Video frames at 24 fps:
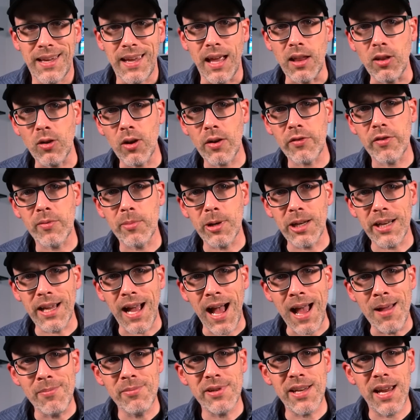Hello, everybody.
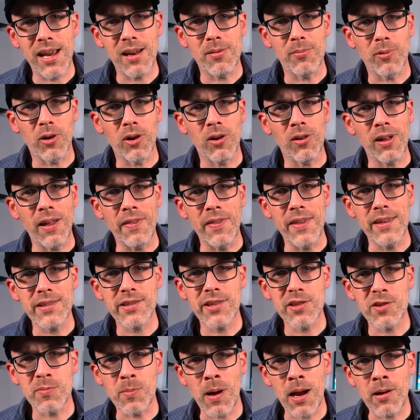I'm Dan Murrell, and this
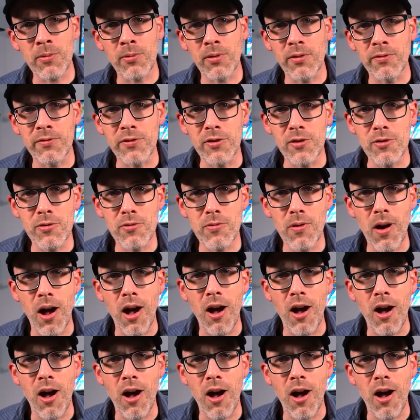is my review